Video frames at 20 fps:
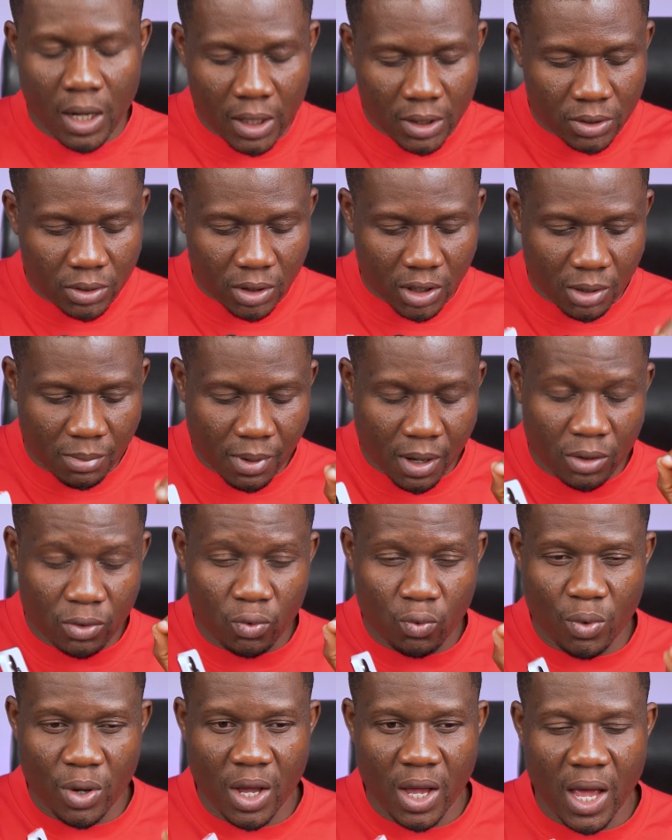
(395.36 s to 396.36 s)
let's talk about
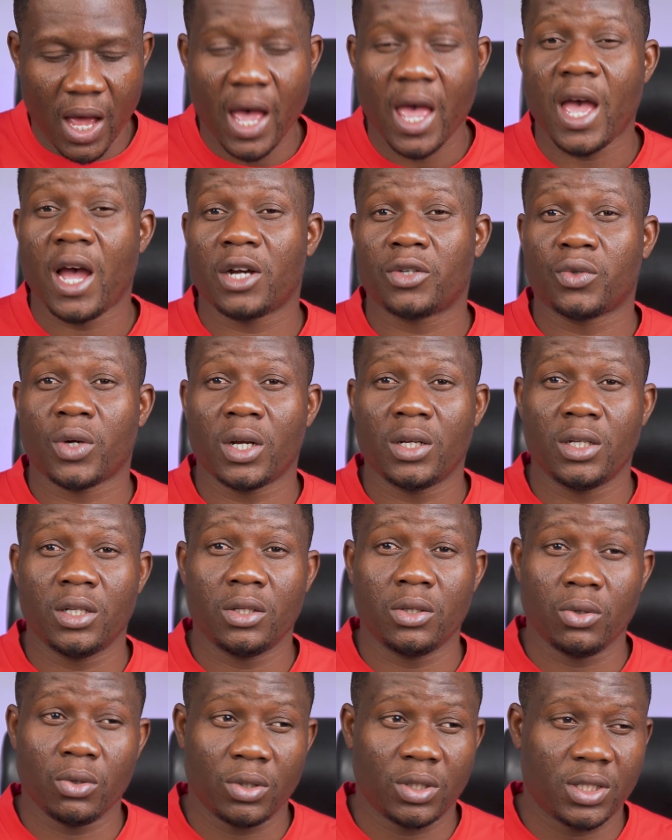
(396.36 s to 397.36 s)
where I actually
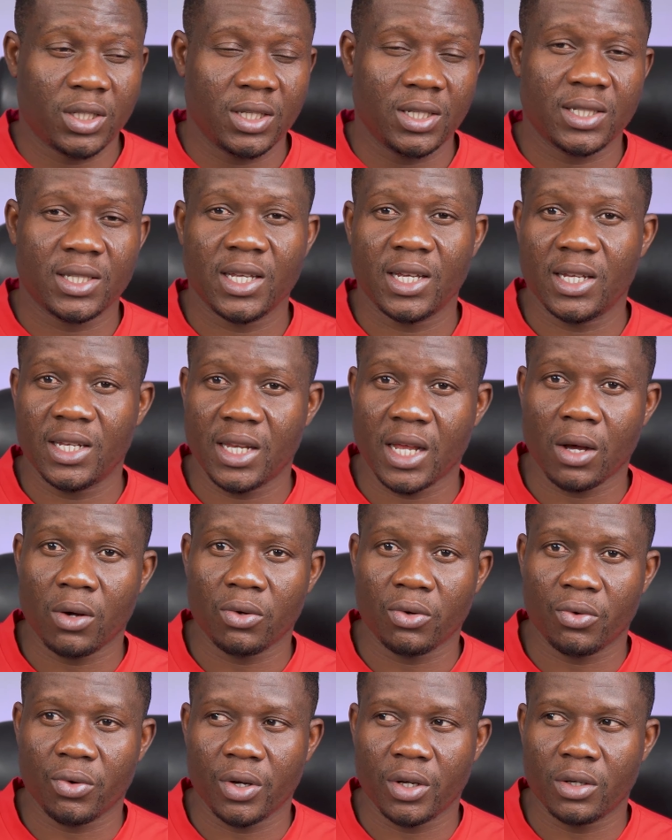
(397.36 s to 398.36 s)
noticed a
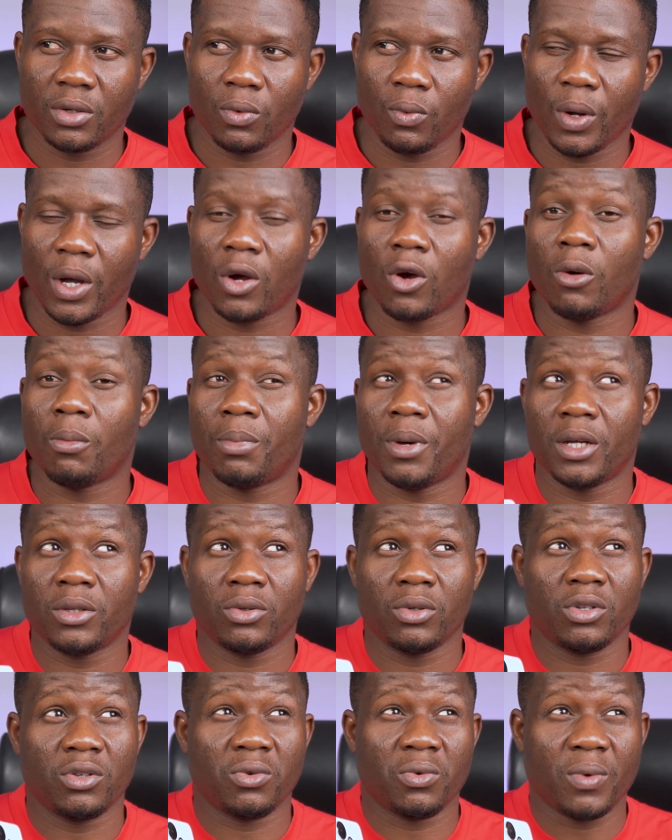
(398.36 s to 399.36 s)
downgrade when compared
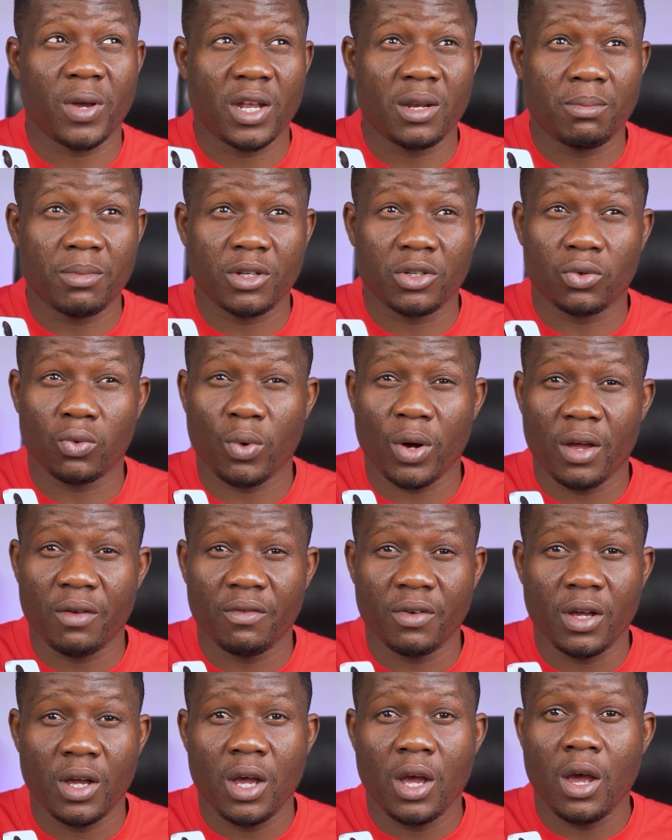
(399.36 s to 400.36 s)
to the Redmi
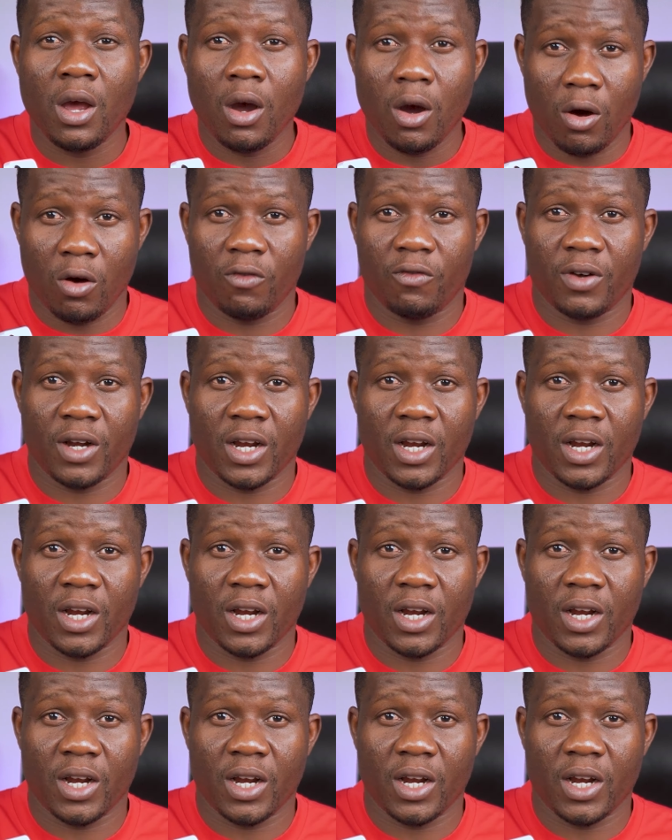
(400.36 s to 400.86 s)
12 of